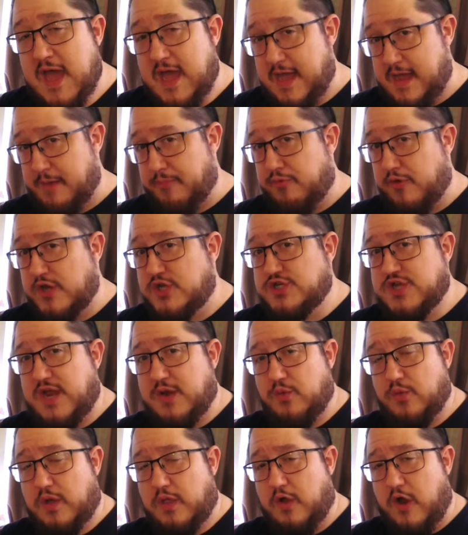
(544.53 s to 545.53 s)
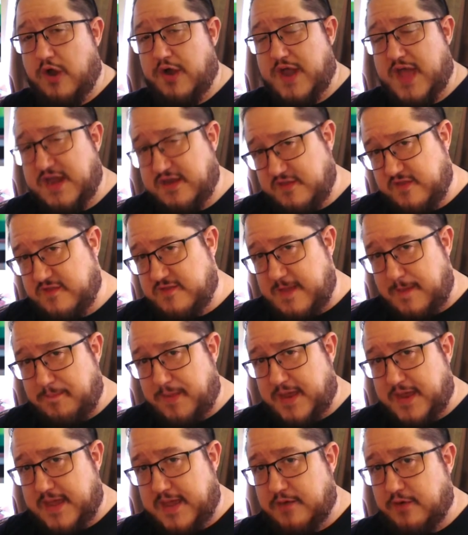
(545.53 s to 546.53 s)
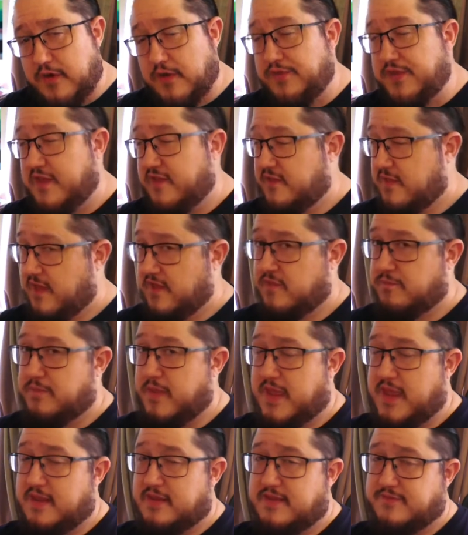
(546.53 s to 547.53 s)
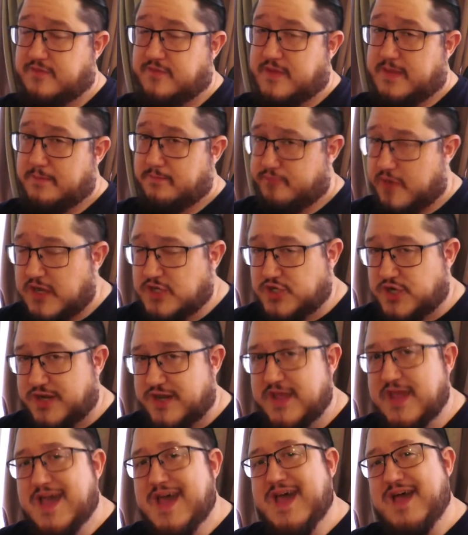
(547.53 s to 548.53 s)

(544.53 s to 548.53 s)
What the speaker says: I appreciate Will Arnett stepping in, or at least us being given the impression